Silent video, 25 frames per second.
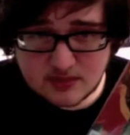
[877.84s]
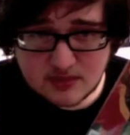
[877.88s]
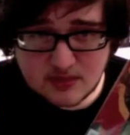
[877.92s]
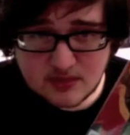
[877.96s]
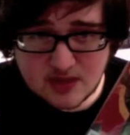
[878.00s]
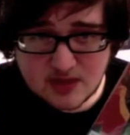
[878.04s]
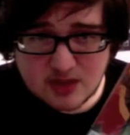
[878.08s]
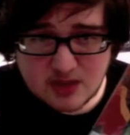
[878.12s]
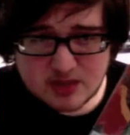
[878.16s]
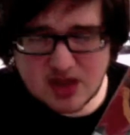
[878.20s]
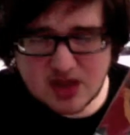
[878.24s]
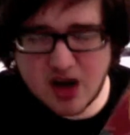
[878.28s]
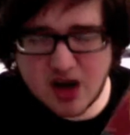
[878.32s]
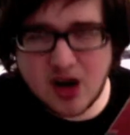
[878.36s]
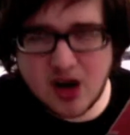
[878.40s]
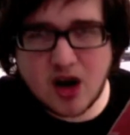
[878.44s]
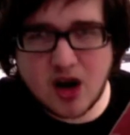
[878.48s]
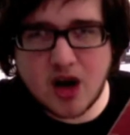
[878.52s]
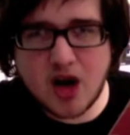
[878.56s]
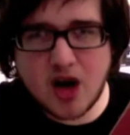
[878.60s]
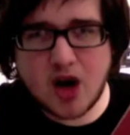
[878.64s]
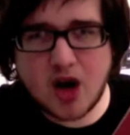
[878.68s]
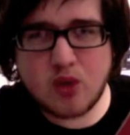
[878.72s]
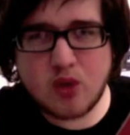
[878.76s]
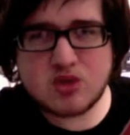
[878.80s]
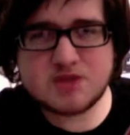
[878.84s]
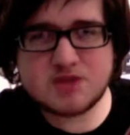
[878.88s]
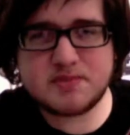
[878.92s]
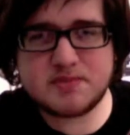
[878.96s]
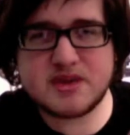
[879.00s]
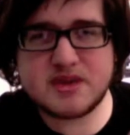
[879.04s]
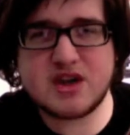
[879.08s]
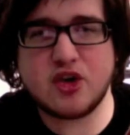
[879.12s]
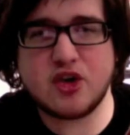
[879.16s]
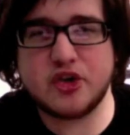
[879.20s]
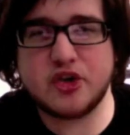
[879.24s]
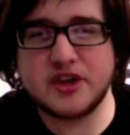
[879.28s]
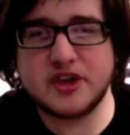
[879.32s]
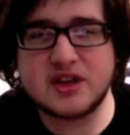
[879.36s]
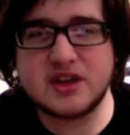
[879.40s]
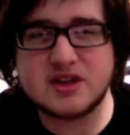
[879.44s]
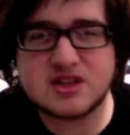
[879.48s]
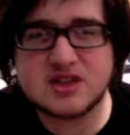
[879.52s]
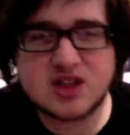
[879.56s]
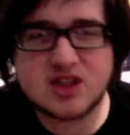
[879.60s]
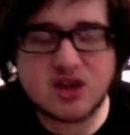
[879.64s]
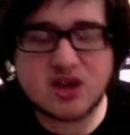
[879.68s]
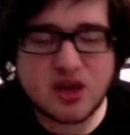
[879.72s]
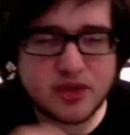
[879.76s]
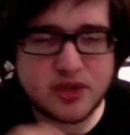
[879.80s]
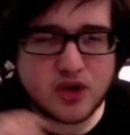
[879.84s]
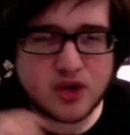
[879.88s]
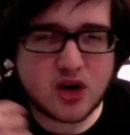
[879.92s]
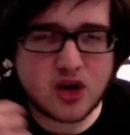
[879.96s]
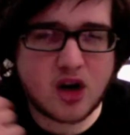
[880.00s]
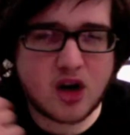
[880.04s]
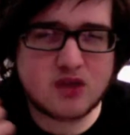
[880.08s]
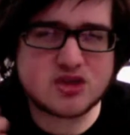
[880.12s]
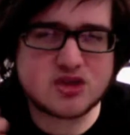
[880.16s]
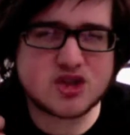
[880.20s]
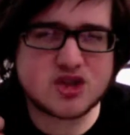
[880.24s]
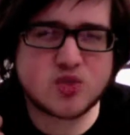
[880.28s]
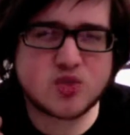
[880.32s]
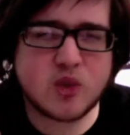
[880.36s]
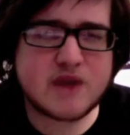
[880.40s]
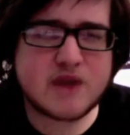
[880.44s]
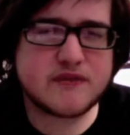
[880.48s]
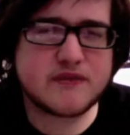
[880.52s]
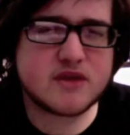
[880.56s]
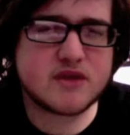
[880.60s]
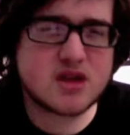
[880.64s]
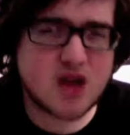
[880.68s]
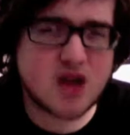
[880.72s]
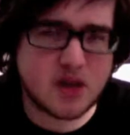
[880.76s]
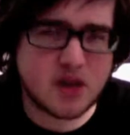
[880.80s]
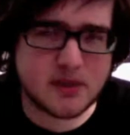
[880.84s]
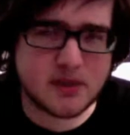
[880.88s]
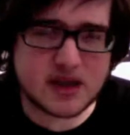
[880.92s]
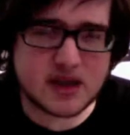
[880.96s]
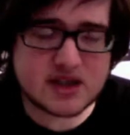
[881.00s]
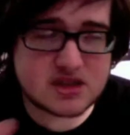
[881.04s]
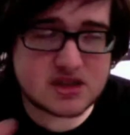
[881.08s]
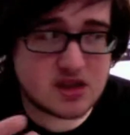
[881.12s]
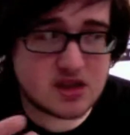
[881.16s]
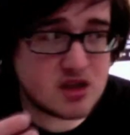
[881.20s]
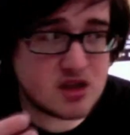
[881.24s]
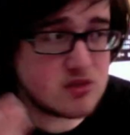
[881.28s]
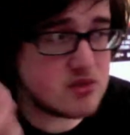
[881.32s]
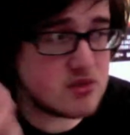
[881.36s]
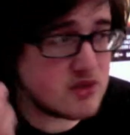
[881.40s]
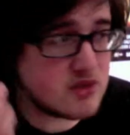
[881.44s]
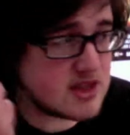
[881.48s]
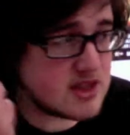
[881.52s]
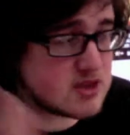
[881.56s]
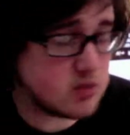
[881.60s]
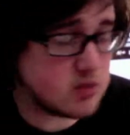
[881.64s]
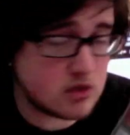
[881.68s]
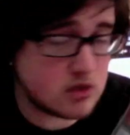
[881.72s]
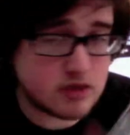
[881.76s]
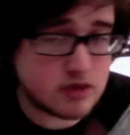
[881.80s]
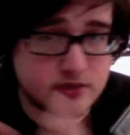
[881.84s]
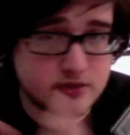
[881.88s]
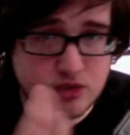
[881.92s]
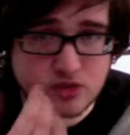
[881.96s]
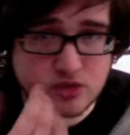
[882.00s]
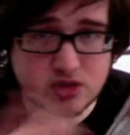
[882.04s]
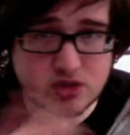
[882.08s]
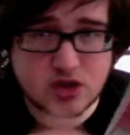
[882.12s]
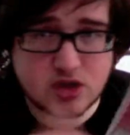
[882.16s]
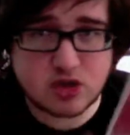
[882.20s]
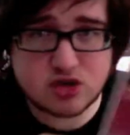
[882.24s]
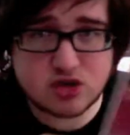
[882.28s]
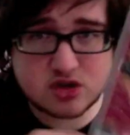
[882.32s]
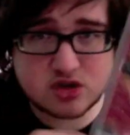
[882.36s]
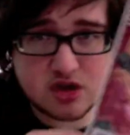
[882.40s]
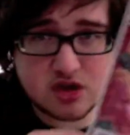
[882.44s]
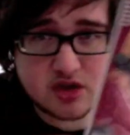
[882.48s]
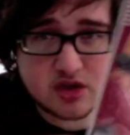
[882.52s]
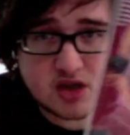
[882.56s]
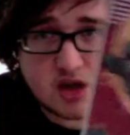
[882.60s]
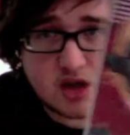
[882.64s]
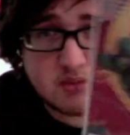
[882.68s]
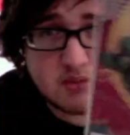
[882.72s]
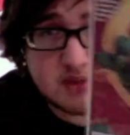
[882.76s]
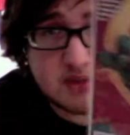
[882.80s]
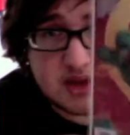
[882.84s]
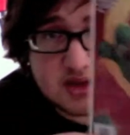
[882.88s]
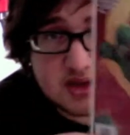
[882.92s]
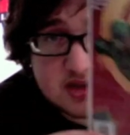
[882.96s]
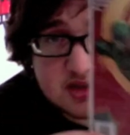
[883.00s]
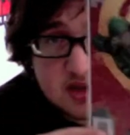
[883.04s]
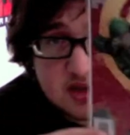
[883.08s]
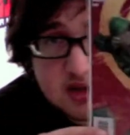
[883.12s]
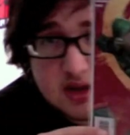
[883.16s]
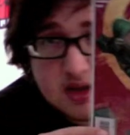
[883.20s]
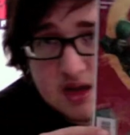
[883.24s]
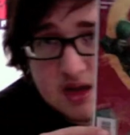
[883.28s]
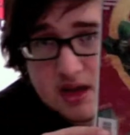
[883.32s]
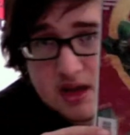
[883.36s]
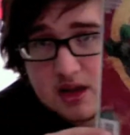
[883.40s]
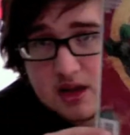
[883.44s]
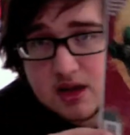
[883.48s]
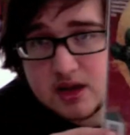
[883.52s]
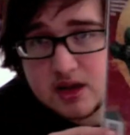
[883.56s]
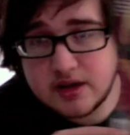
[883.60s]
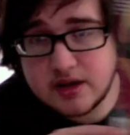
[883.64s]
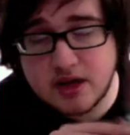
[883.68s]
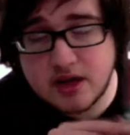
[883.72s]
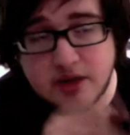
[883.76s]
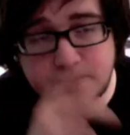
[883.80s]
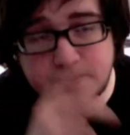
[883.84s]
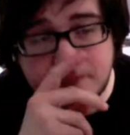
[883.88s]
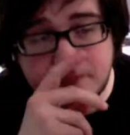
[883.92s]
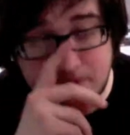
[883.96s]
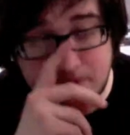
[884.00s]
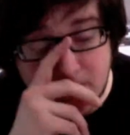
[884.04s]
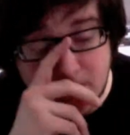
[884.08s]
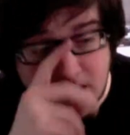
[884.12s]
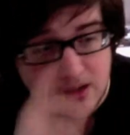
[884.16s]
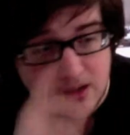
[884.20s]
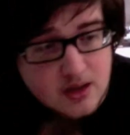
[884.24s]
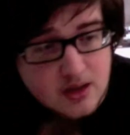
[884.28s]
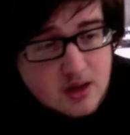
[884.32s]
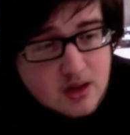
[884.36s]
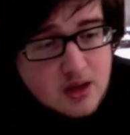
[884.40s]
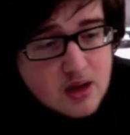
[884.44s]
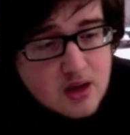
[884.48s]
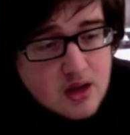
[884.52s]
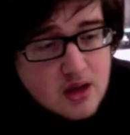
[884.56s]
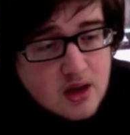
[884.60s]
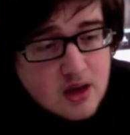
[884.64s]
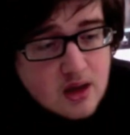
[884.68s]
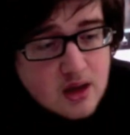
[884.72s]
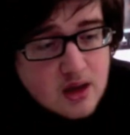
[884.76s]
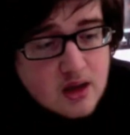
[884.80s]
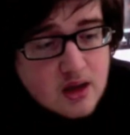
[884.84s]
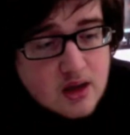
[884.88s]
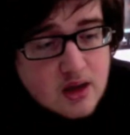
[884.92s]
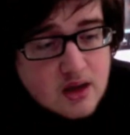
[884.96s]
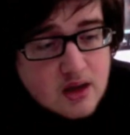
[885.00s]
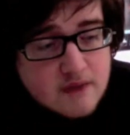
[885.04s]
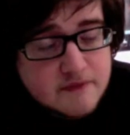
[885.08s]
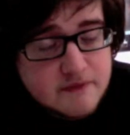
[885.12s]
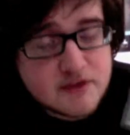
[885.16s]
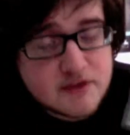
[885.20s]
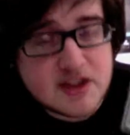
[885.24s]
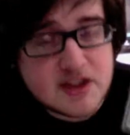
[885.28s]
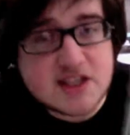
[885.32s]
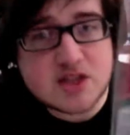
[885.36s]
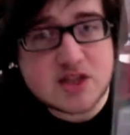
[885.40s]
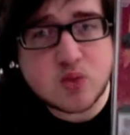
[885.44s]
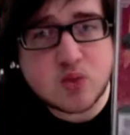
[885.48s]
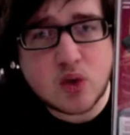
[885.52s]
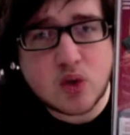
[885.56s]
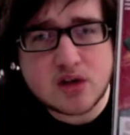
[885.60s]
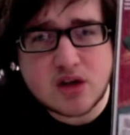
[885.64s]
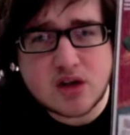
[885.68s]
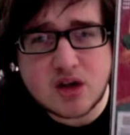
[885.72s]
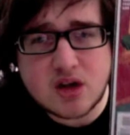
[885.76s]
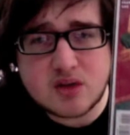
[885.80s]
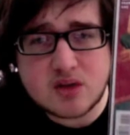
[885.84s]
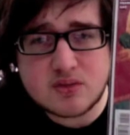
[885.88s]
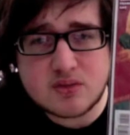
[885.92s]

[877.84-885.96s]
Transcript: because I was behind, so I thought I was just waiting for the comics. So that's what I've done. So I just got the comics, and for this one, I've